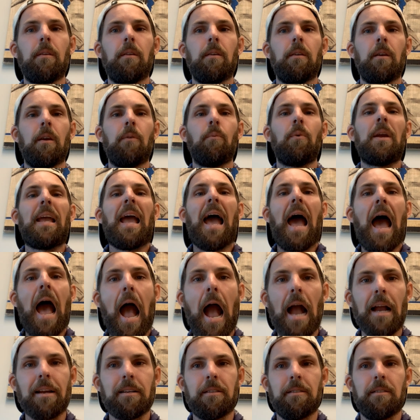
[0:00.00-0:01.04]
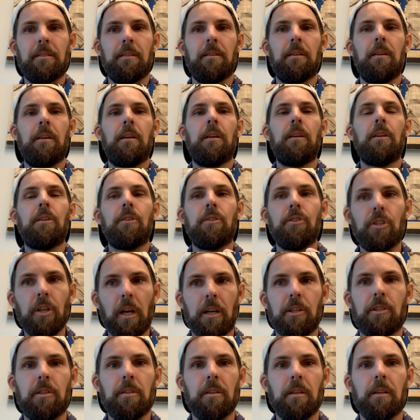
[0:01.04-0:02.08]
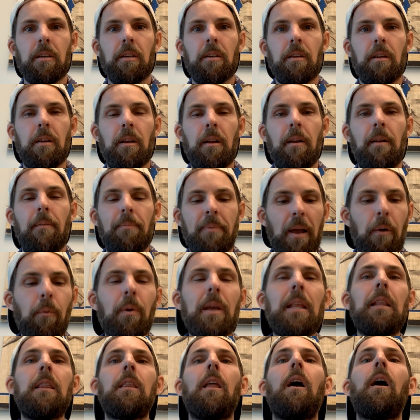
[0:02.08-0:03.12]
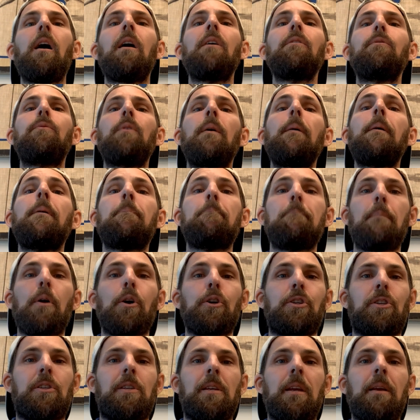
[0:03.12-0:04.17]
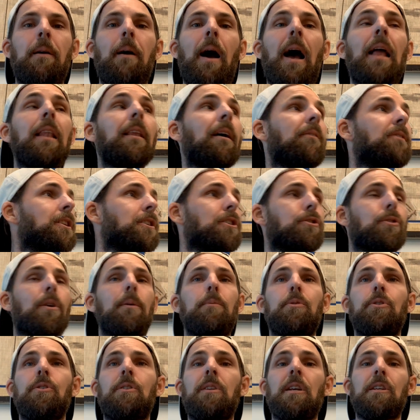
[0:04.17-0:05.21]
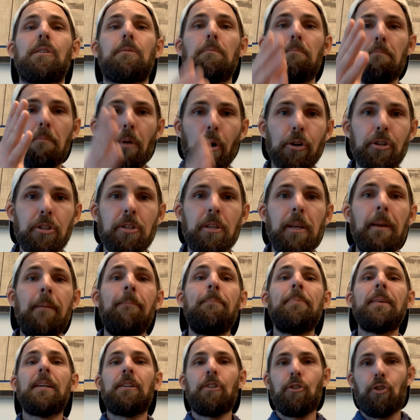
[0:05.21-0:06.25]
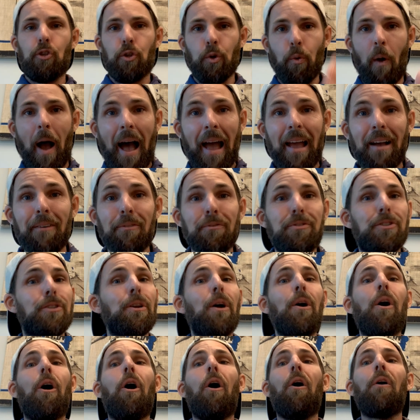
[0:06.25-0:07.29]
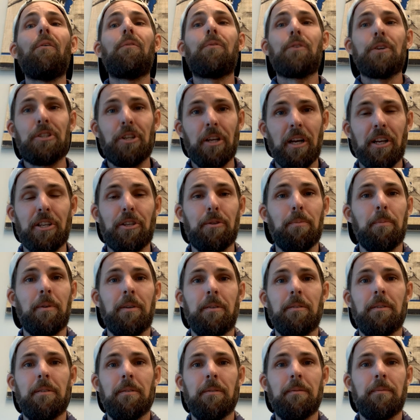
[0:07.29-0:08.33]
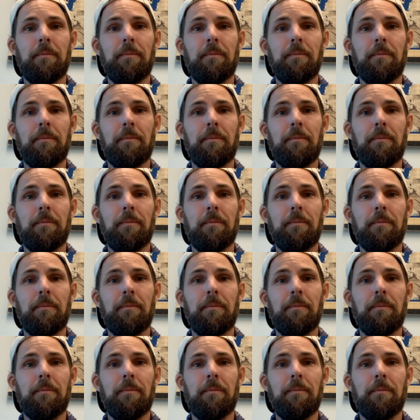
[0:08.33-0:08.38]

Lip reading: and we act justly. That we love mercy. I love that the scripture says mercy triumphs over judgment.